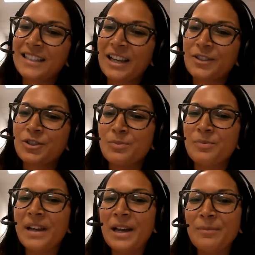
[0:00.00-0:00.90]
to get
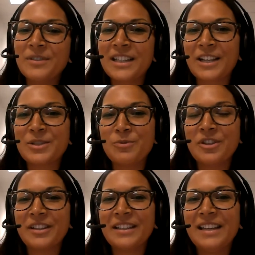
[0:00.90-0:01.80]
some
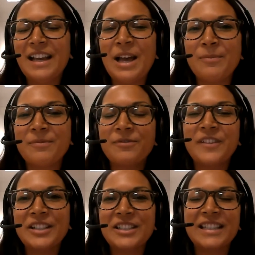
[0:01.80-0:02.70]
other
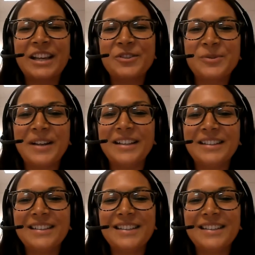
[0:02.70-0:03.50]
fields in there as well.